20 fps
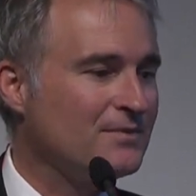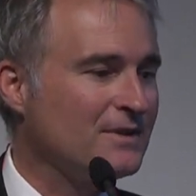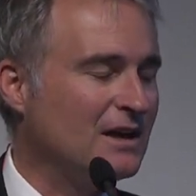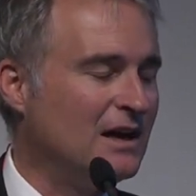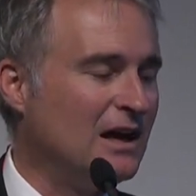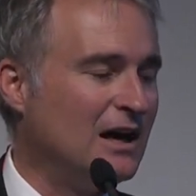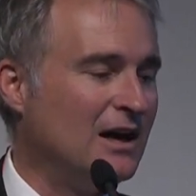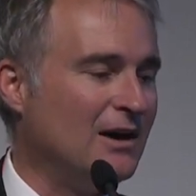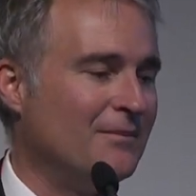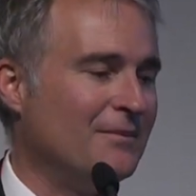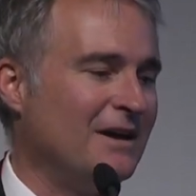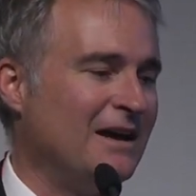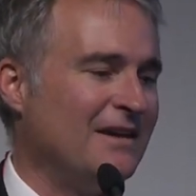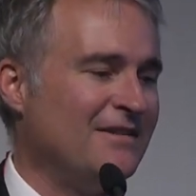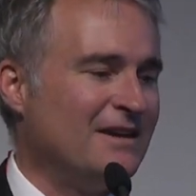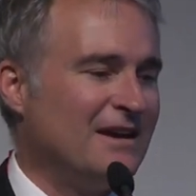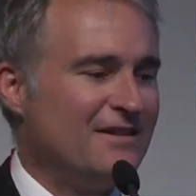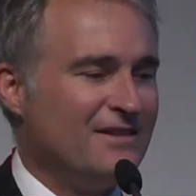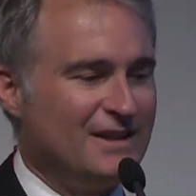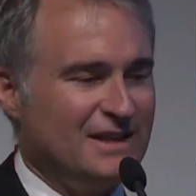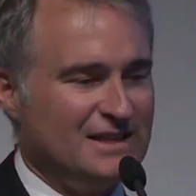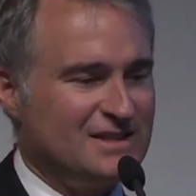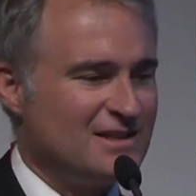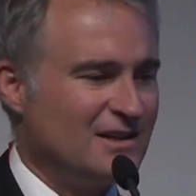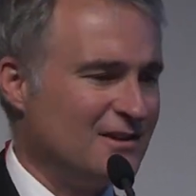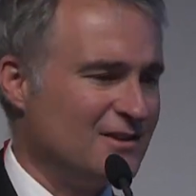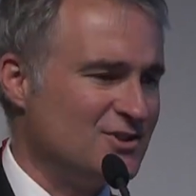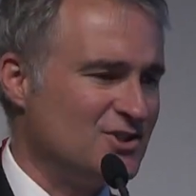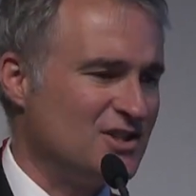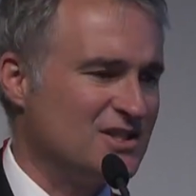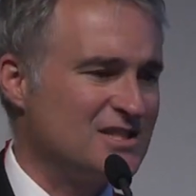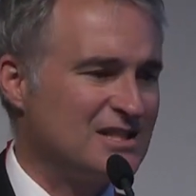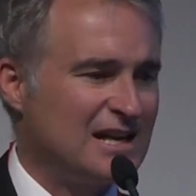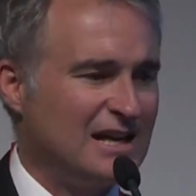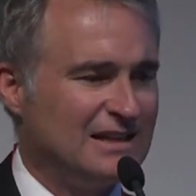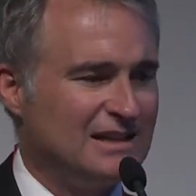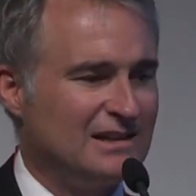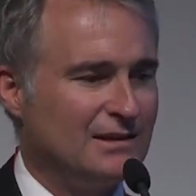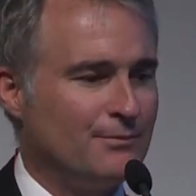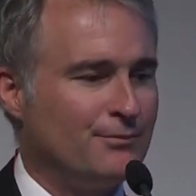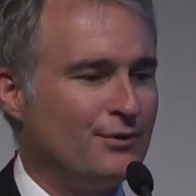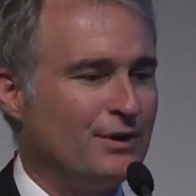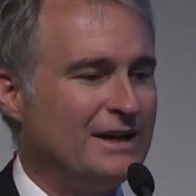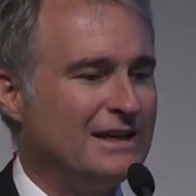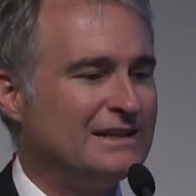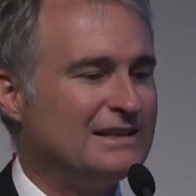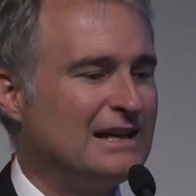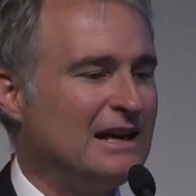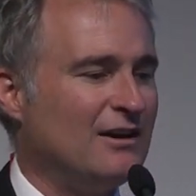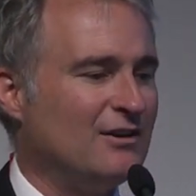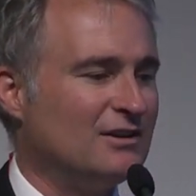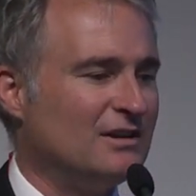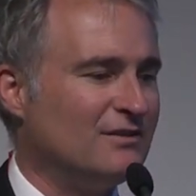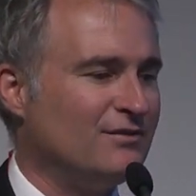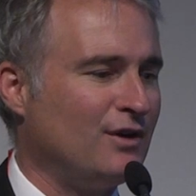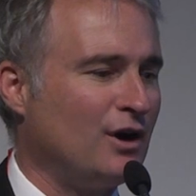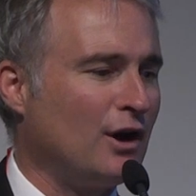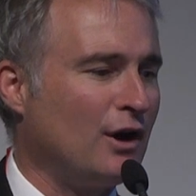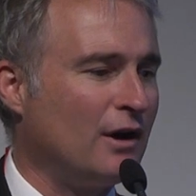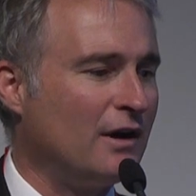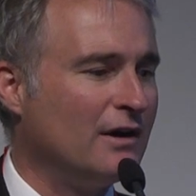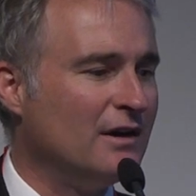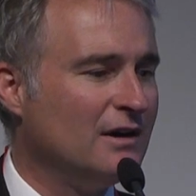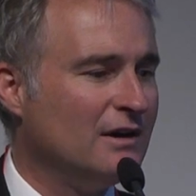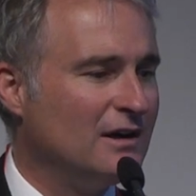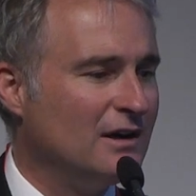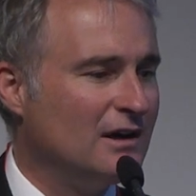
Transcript: And then these are just kind of the breakdown of our